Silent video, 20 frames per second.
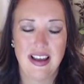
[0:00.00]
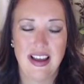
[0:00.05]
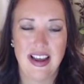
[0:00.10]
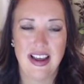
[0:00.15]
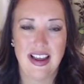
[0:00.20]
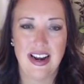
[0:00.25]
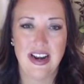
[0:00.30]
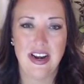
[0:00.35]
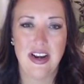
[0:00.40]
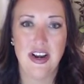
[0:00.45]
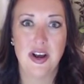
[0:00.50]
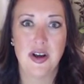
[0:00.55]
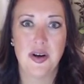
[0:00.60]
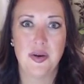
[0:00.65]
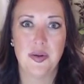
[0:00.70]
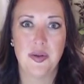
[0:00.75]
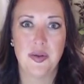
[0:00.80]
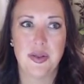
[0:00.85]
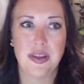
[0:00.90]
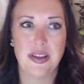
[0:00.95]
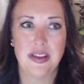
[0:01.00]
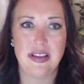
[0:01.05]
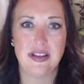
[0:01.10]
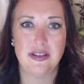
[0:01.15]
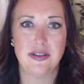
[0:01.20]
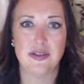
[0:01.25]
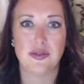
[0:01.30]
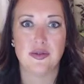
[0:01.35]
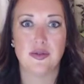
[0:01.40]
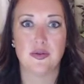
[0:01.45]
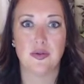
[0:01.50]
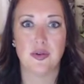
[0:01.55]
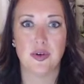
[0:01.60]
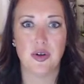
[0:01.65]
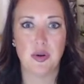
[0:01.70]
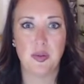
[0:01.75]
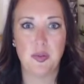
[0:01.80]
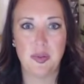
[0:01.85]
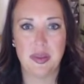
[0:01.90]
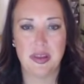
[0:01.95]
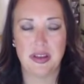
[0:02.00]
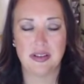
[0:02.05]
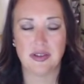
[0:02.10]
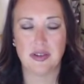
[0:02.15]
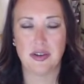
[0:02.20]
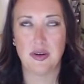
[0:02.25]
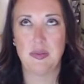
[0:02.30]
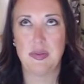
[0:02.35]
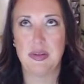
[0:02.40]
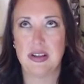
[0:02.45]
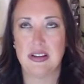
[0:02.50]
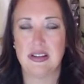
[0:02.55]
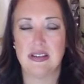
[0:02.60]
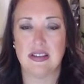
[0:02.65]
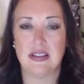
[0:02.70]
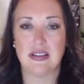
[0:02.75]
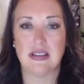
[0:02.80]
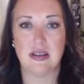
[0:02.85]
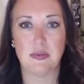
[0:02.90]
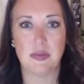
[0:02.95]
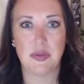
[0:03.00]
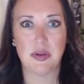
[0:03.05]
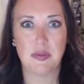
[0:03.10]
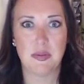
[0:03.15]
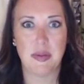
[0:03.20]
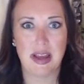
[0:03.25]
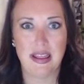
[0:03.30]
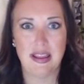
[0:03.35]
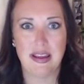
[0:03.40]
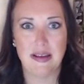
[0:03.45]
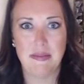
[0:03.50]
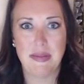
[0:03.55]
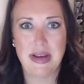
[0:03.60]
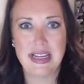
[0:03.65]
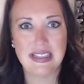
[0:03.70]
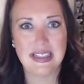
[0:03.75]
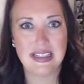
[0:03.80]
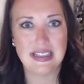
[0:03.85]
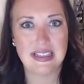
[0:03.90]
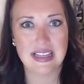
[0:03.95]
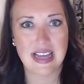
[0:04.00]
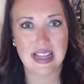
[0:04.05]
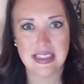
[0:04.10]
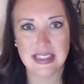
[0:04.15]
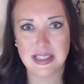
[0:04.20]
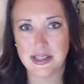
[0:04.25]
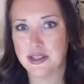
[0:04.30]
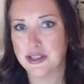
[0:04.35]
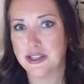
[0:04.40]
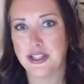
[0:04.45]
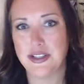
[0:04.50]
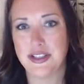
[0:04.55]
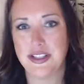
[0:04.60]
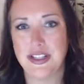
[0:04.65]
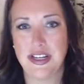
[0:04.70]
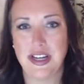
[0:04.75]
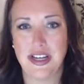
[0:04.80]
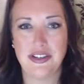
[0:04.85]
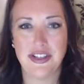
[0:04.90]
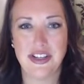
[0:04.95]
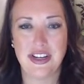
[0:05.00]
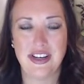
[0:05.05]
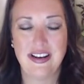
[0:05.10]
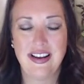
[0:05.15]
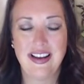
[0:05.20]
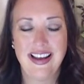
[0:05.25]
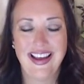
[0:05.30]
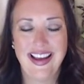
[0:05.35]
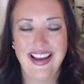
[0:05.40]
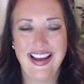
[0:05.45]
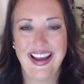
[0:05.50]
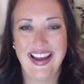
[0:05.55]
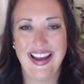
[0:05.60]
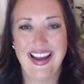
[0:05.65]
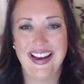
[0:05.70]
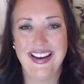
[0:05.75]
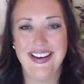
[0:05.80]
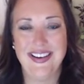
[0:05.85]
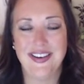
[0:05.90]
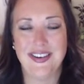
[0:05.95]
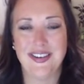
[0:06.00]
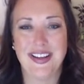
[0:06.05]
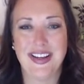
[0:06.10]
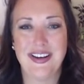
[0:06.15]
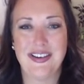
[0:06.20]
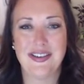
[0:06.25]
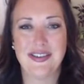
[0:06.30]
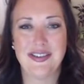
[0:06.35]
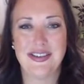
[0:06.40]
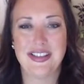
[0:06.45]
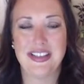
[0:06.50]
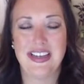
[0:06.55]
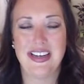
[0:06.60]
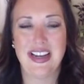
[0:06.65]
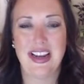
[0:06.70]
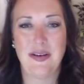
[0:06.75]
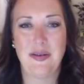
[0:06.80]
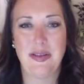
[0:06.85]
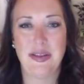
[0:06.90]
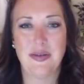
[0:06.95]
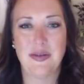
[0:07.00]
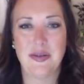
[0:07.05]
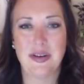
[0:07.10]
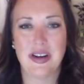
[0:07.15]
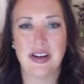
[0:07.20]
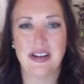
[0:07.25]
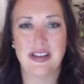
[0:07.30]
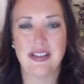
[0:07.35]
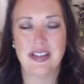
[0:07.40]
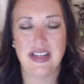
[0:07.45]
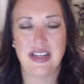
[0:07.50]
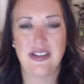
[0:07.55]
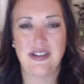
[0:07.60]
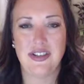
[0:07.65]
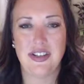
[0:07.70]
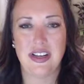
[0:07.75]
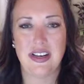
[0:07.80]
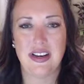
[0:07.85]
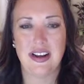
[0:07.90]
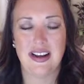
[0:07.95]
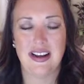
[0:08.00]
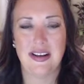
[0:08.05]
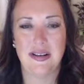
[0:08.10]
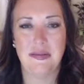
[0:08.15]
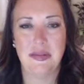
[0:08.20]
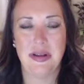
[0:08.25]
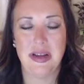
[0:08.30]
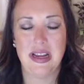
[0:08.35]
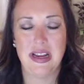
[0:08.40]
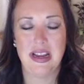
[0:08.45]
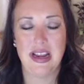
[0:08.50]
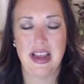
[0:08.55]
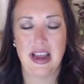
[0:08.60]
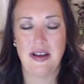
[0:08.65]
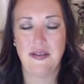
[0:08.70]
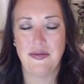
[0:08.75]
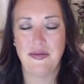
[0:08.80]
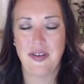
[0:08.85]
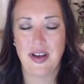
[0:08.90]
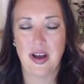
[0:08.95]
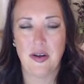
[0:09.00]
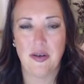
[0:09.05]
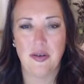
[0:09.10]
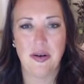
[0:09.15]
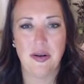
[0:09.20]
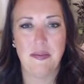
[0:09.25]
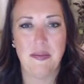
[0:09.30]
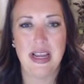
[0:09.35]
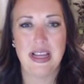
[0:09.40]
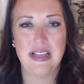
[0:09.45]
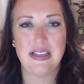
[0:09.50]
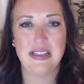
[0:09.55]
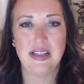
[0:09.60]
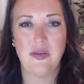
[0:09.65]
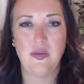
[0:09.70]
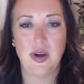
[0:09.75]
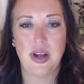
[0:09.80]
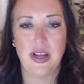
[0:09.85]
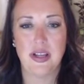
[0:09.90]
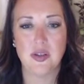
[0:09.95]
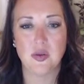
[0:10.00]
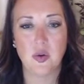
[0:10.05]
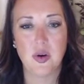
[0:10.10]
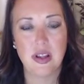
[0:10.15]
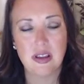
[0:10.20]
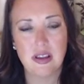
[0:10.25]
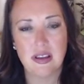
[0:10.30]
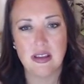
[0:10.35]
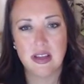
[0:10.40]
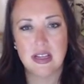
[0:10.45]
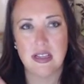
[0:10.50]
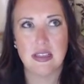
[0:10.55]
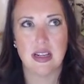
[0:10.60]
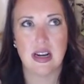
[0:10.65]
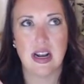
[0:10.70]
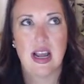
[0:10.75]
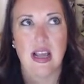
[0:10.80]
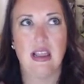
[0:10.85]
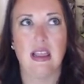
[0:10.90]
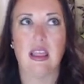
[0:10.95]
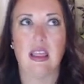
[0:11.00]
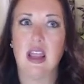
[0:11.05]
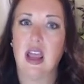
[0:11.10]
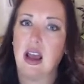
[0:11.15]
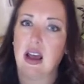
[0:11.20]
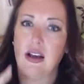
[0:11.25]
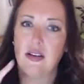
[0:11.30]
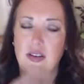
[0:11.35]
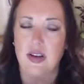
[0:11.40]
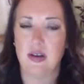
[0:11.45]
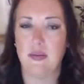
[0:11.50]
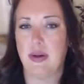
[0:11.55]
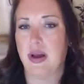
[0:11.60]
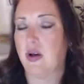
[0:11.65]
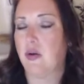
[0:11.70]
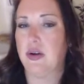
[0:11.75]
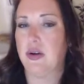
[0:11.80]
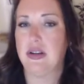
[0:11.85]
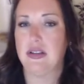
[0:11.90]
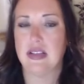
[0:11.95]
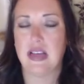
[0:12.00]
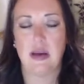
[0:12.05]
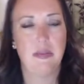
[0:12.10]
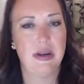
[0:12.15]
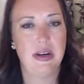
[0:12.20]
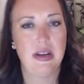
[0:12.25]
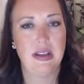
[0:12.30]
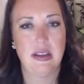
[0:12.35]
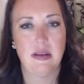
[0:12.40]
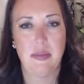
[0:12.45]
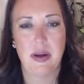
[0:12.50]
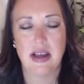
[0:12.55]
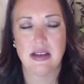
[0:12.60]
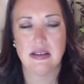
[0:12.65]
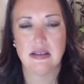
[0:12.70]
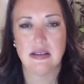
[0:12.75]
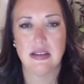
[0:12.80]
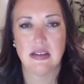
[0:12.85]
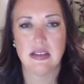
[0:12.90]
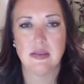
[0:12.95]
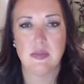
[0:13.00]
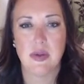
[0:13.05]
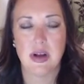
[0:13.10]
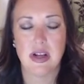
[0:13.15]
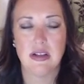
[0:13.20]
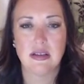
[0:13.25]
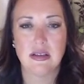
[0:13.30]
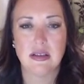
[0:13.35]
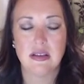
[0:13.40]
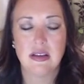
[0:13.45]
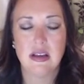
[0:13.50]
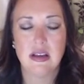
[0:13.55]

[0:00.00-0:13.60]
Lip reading: And I know that this group that is assembled by the amazing Scottsdale Association and your leaders today with the organization have found amazing ways. One of the things that I love about what has happened in the past 6 months,